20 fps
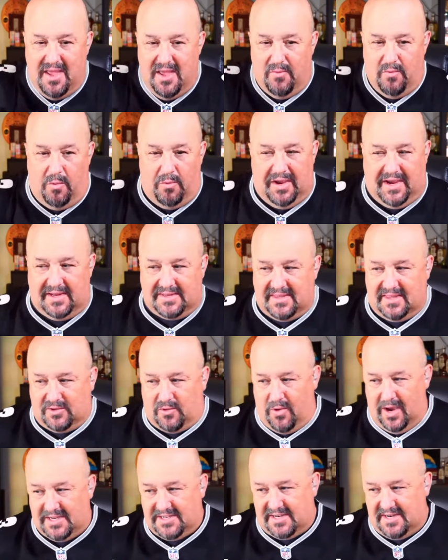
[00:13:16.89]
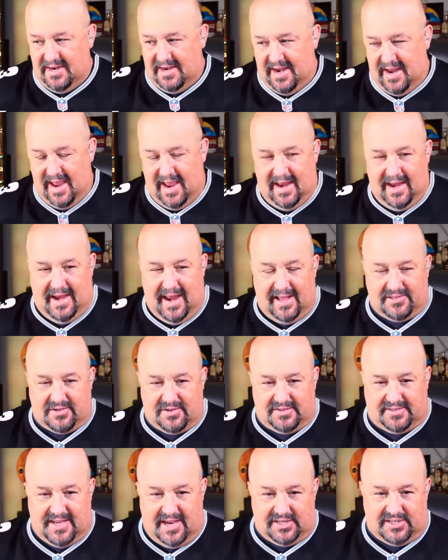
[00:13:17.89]
when we get to the question and
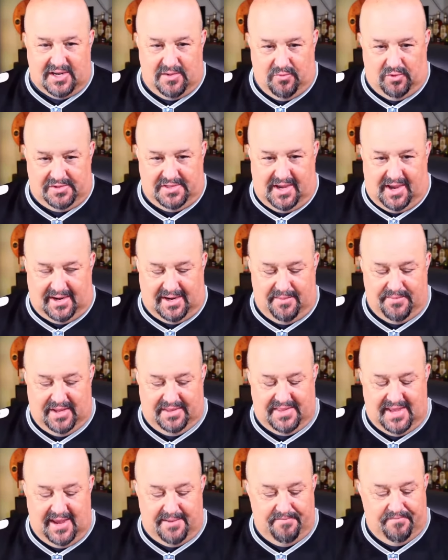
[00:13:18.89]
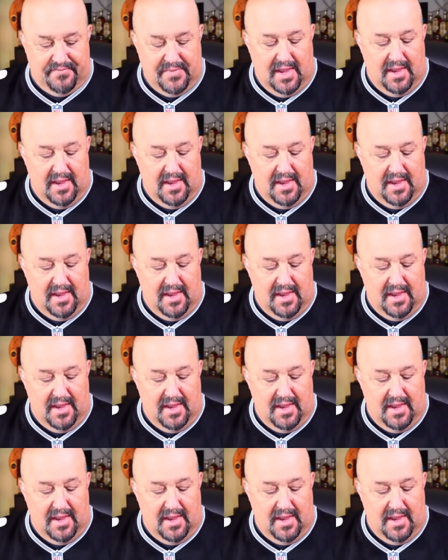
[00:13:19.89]
answer session, we'll talk about that.